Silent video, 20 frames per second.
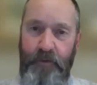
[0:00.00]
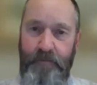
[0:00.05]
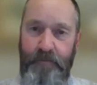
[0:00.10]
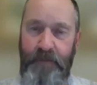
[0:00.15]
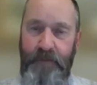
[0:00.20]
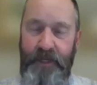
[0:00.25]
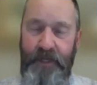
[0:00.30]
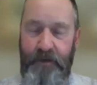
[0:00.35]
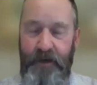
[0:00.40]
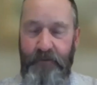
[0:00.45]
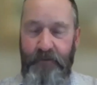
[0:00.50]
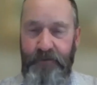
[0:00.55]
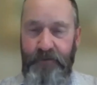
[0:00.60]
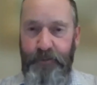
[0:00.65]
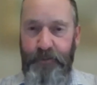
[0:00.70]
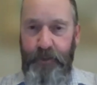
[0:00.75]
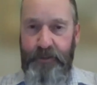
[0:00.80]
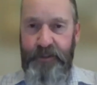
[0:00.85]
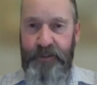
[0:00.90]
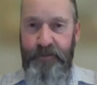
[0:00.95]
meet their
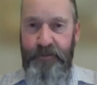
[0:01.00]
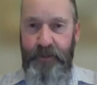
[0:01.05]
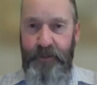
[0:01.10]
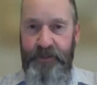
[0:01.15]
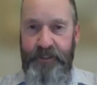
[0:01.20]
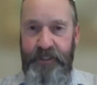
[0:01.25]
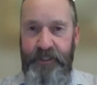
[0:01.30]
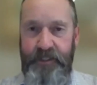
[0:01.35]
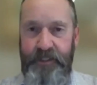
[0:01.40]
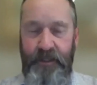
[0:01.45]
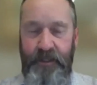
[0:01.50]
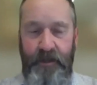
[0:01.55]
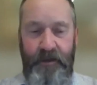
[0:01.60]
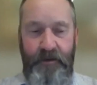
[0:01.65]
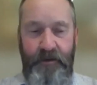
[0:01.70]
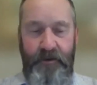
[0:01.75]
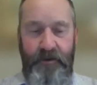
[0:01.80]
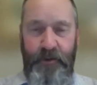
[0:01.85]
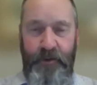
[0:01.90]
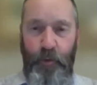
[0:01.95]
responsibilities,
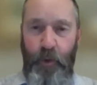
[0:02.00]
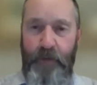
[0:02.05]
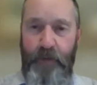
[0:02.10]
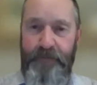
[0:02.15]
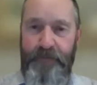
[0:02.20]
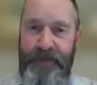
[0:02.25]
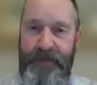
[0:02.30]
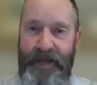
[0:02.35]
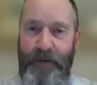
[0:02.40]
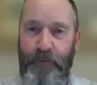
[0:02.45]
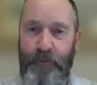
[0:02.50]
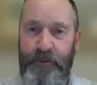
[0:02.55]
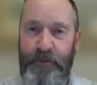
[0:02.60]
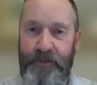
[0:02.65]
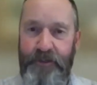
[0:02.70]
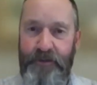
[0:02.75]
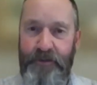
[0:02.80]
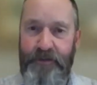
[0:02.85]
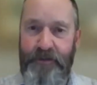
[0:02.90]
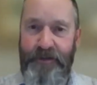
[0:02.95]
and the
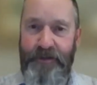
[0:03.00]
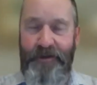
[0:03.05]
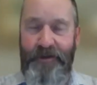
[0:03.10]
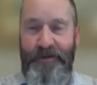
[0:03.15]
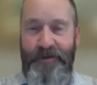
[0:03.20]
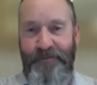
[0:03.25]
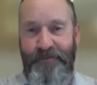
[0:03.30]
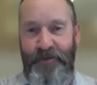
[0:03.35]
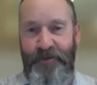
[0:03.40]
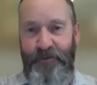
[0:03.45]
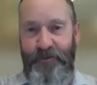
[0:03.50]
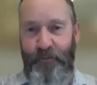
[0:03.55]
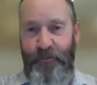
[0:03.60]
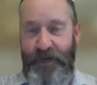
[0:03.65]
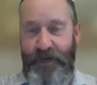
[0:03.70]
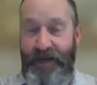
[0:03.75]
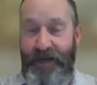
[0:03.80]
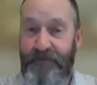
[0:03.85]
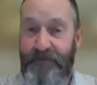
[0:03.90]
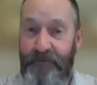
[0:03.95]
1,000 that
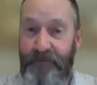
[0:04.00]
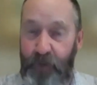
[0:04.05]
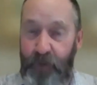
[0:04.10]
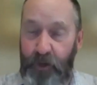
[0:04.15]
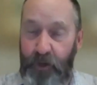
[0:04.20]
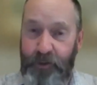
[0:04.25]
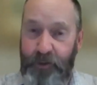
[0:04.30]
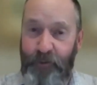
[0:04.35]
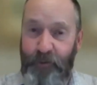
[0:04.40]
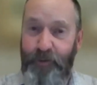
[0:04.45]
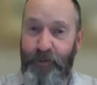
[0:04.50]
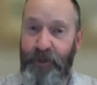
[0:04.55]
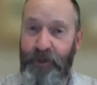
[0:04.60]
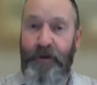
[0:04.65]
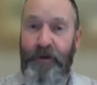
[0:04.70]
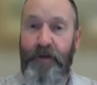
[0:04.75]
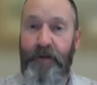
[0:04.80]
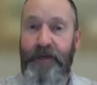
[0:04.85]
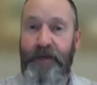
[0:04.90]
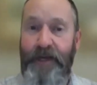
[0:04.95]
would have the volume but
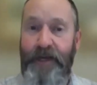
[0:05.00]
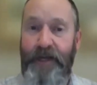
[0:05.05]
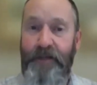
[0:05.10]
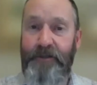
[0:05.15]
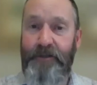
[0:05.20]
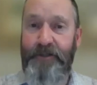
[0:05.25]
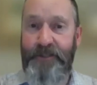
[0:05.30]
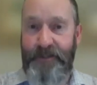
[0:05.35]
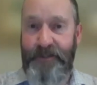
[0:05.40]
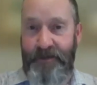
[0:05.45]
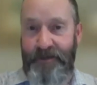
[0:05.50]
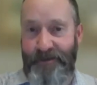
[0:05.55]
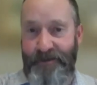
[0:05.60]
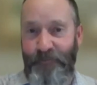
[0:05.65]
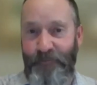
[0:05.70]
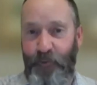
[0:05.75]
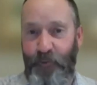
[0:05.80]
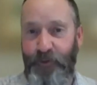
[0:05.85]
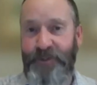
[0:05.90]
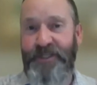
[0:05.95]
nothing else
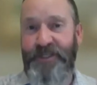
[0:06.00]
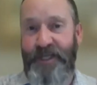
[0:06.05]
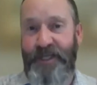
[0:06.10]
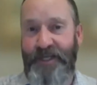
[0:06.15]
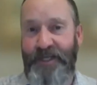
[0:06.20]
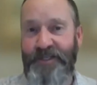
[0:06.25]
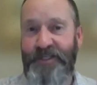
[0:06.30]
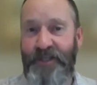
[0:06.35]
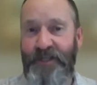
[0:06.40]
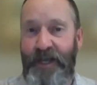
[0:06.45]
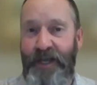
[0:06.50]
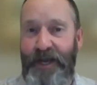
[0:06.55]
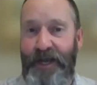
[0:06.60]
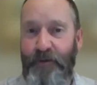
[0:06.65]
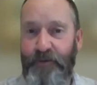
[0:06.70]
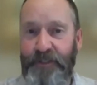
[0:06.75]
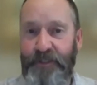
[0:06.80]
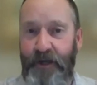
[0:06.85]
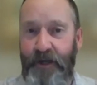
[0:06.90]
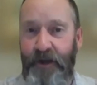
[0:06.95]
would sit still
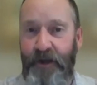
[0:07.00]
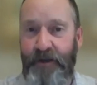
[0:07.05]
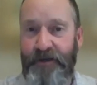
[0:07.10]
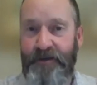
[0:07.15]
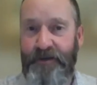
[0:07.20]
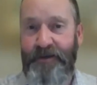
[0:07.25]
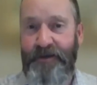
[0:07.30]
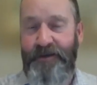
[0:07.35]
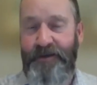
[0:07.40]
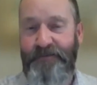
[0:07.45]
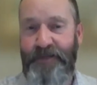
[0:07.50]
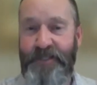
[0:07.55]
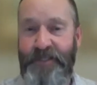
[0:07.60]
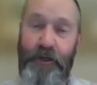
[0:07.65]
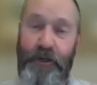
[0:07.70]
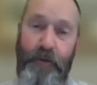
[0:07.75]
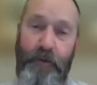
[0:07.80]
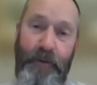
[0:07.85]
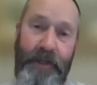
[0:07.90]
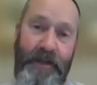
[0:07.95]
outside. There'd
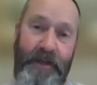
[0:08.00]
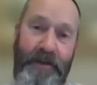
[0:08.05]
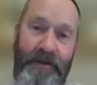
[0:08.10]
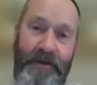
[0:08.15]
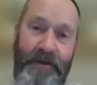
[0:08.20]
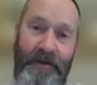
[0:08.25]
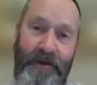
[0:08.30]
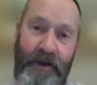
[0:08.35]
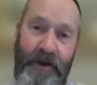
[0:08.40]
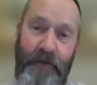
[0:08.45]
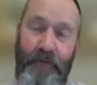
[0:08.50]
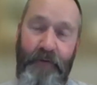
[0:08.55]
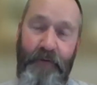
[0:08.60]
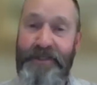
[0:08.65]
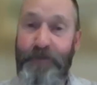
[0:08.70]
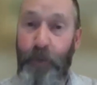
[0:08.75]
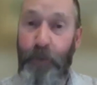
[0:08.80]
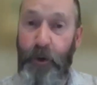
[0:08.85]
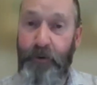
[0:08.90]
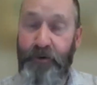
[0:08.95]
still be a
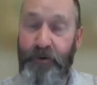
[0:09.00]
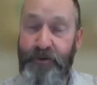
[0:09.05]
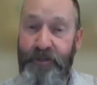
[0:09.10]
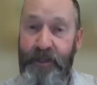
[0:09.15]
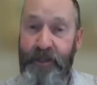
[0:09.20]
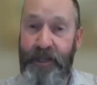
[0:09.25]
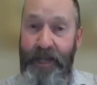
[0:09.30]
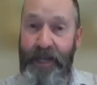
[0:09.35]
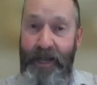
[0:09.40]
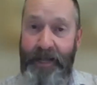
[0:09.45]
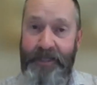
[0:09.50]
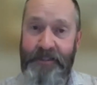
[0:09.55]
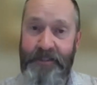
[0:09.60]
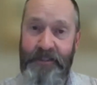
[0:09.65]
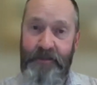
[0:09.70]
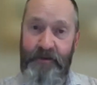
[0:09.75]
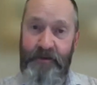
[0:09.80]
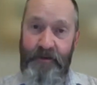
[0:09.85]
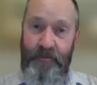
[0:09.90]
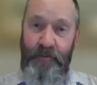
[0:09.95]
reservoir under the Act,
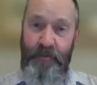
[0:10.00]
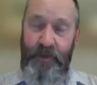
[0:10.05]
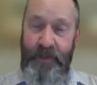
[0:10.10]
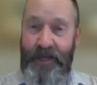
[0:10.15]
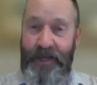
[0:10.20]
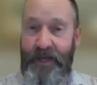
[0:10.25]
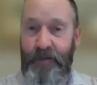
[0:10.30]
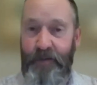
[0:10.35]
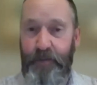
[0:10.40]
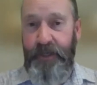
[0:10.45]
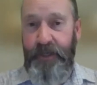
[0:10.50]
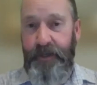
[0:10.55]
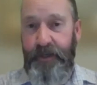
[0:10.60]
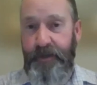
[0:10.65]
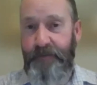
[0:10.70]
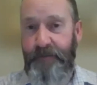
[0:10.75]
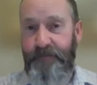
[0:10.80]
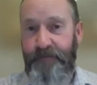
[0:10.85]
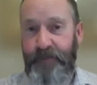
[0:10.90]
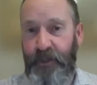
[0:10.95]
but that'd
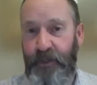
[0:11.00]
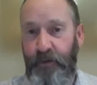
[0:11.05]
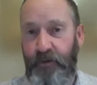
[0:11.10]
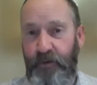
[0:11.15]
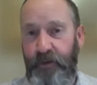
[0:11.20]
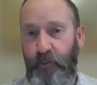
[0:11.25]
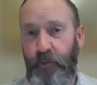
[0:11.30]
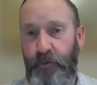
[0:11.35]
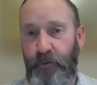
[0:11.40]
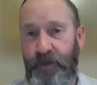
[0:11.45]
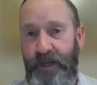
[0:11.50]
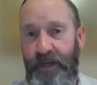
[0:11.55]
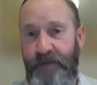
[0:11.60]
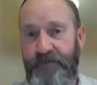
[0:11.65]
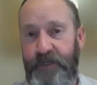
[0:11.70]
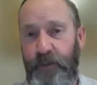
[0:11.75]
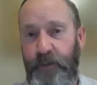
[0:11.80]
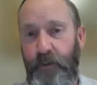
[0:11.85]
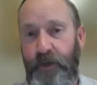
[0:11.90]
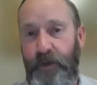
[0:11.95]
it. They wouldn't have
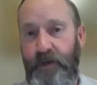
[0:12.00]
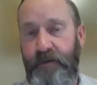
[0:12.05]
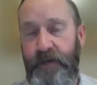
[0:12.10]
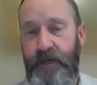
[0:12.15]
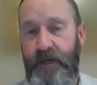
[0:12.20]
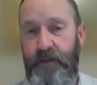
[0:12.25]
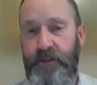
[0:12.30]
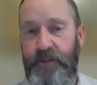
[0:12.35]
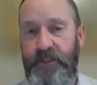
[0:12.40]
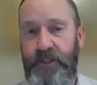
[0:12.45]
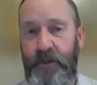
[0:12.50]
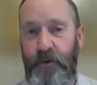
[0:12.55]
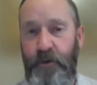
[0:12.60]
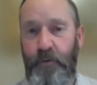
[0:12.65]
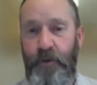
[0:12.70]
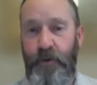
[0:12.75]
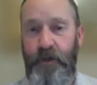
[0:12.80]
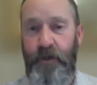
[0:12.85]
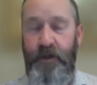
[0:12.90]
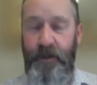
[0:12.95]
to do anything else.
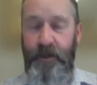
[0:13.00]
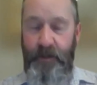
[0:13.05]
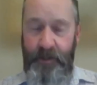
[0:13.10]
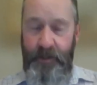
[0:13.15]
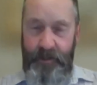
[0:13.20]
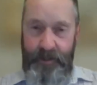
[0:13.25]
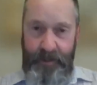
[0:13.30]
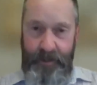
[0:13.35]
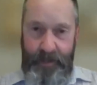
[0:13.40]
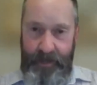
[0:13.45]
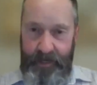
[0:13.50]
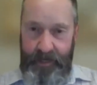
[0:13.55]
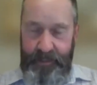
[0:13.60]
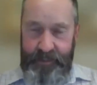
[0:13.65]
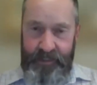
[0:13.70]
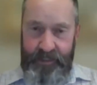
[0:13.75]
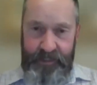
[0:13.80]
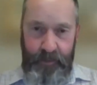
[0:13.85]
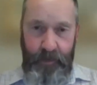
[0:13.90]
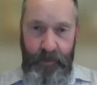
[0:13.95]
So it
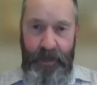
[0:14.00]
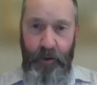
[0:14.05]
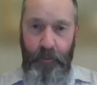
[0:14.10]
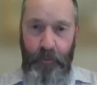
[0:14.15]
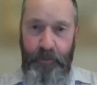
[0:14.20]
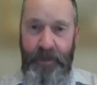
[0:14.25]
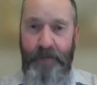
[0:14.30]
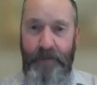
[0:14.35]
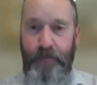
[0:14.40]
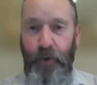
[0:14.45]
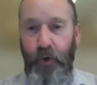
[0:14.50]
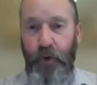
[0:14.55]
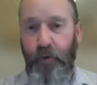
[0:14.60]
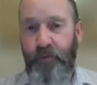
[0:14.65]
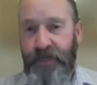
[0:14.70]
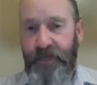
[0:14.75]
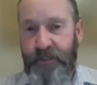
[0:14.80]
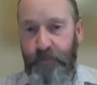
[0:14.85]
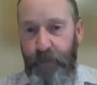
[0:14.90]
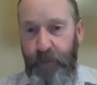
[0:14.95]
is about being more
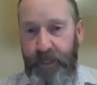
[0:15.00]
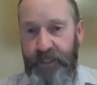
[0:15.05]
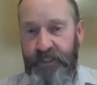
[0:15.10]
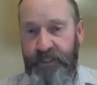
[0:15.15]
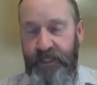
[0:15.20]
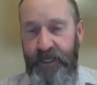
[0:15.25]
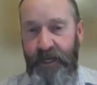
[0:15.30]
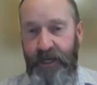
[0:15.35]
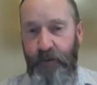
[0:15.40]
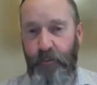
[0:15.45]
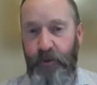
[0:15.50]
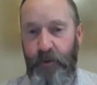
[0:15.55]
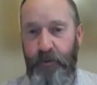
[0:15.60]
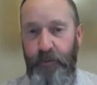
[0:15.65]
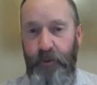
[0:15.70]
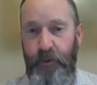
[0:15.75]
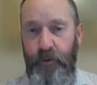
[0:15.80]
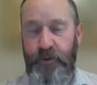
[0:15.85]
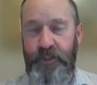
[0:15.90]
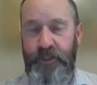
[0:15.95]
risk-based in how we
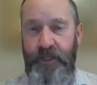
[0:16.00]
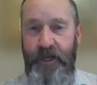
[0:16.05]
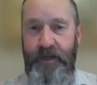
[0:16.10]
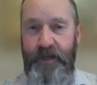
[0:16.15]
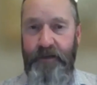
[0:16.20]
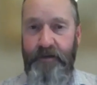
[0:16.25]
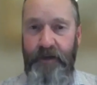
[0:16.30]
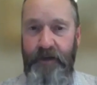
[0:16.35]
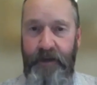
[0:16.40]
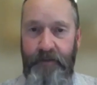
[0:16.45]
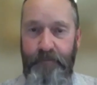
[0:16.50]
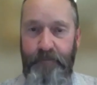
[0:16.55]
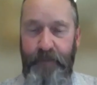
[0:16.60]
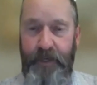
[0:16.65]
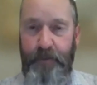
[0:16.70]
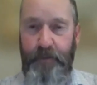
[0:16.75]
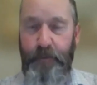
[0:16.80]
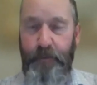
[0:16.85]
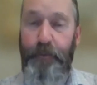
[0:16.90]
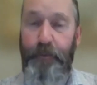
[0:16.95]
approach it, and
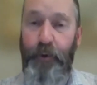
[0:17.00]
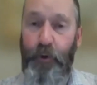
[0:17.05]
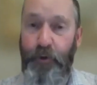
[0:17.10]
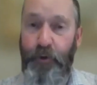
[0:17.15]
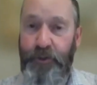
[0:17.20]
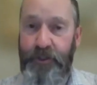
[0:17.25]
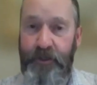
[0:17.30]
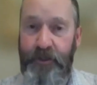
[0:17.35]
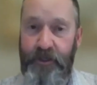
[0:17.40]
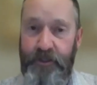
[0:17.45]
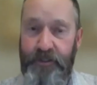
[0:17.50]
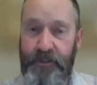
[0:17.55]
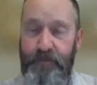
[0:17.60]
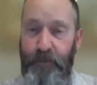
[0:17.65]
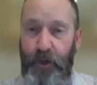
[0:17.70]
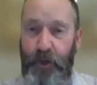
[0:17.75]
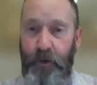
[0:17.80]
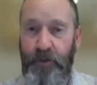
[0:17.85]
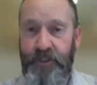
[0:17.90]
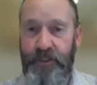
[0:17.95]
being proportionate, as
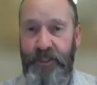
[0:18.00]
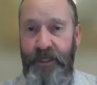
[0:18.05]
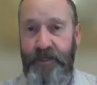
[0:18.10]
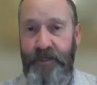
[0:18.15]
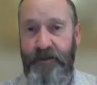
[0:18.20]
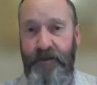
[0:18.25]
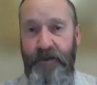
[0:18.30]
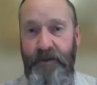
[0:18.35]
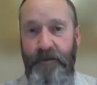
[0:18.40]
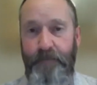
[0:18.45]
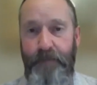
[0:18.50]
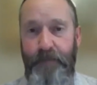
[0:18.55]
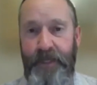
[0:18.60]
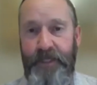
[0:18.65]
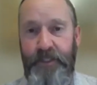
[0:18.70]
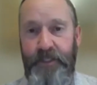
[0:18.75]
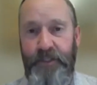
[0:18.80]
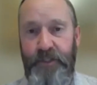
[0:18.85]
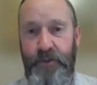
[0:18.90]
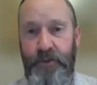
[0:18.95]
Mark said,
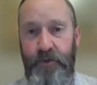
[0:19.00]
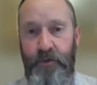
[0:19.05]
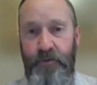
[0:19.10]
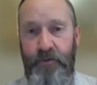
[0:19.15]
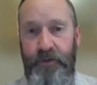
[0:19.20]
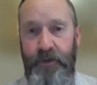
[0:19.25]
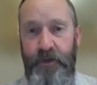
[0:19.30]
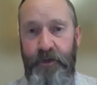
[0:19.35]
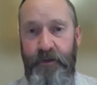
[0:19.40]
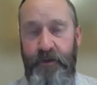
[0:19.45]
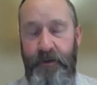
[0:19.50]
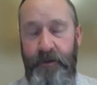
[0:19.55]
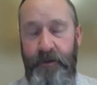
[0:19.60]
making sure that,